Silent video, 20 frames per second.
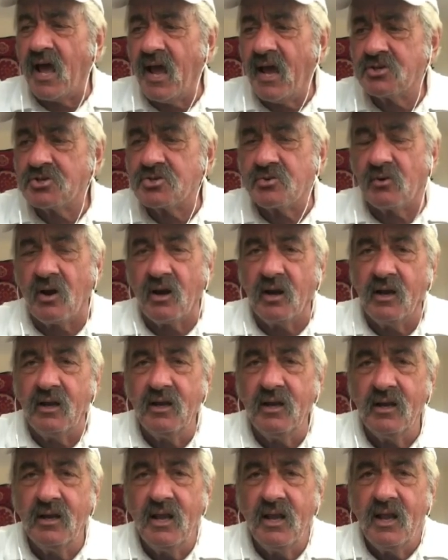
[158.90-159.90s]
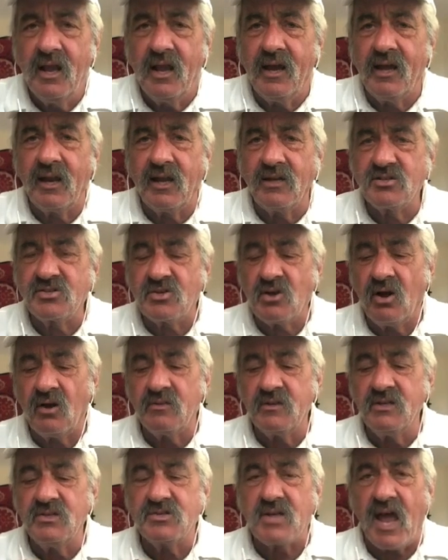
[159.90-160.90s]
ashtray and I saw
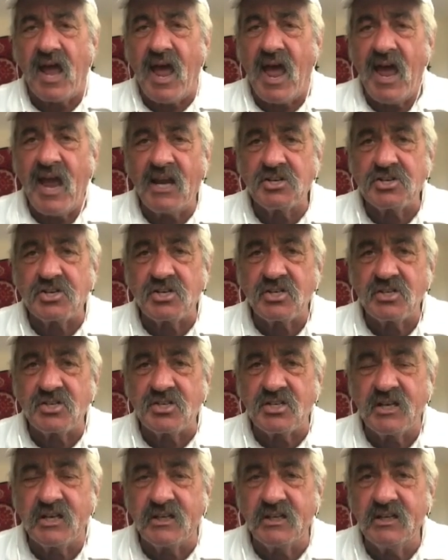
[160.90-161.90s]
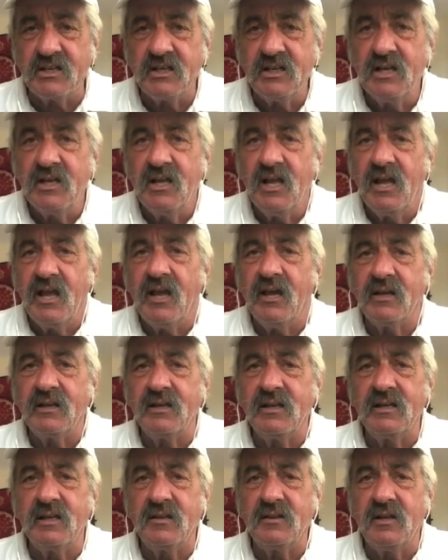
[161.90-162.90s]
these ashes in it. And
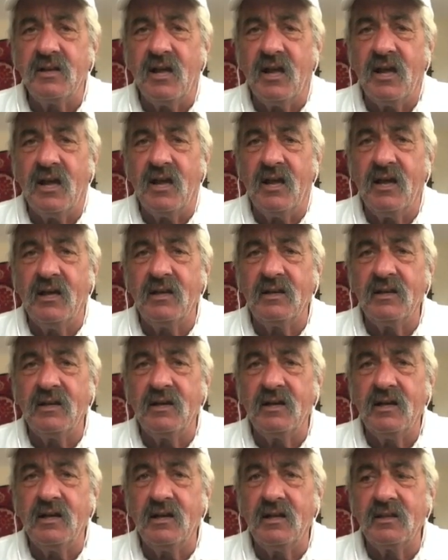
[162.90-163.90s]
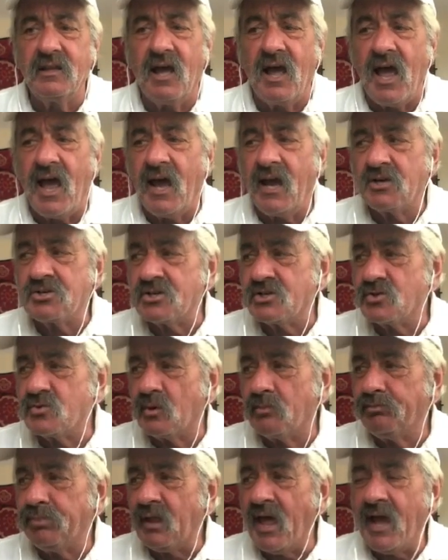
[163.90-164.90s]
the ashes were
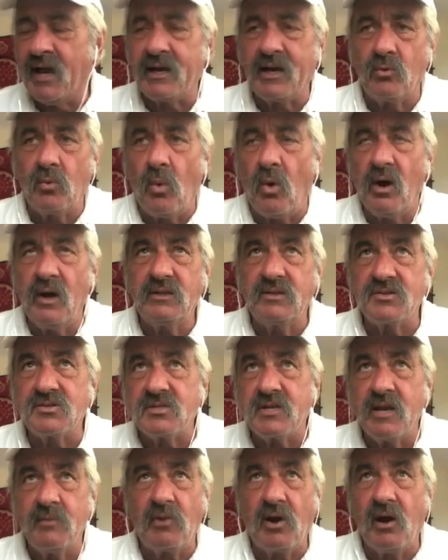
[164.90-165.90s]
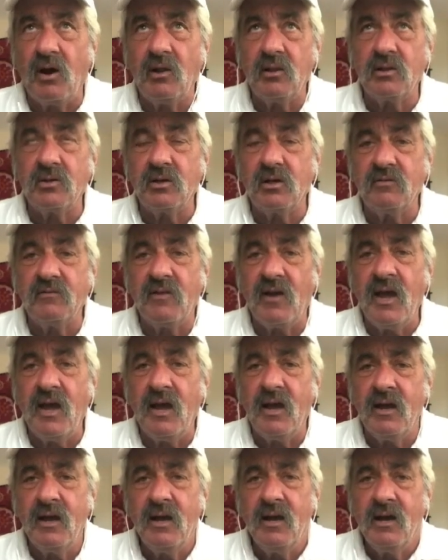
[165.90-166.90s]
black and white, the same color of
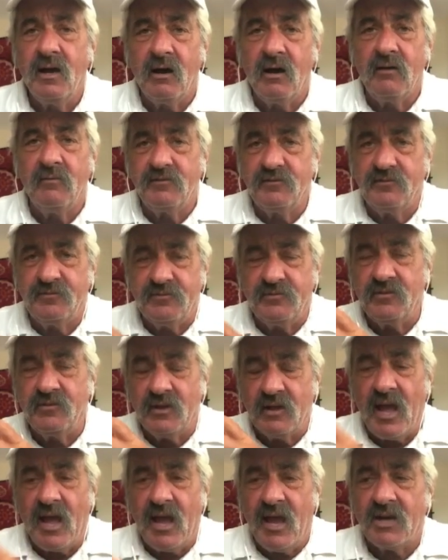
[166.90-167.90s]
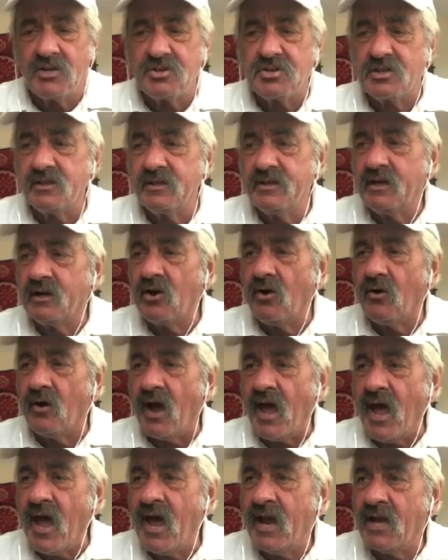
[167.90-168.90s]
Ashley. And I go,
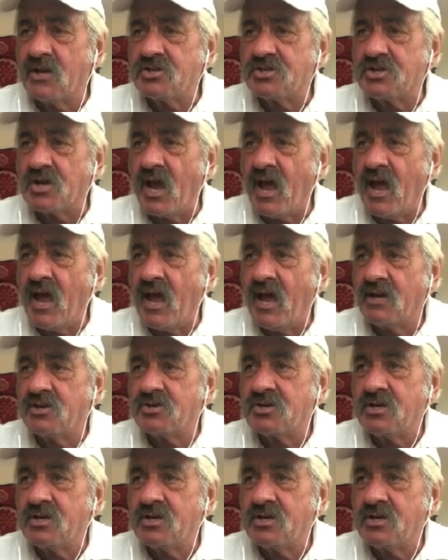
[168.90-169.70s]
Ashley.